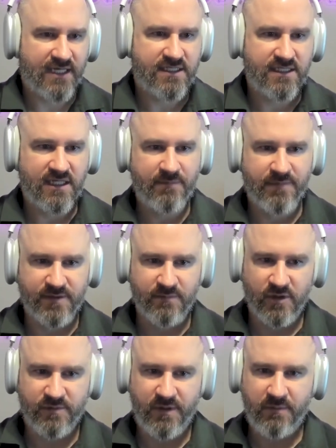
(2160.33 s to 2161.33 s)
not as steep
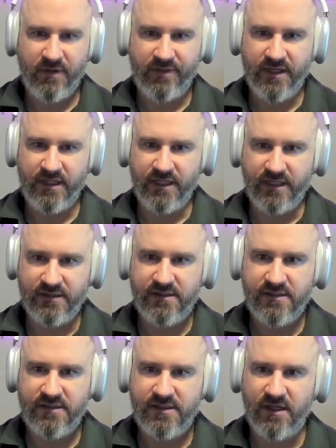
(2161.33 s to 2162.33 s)
as most people think it
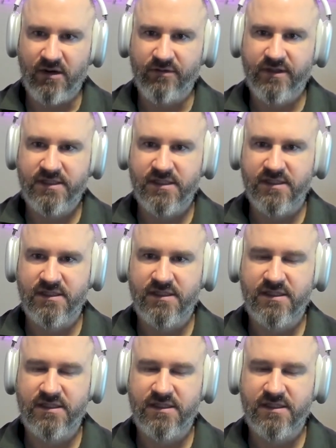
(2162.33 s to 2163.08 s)
is. So this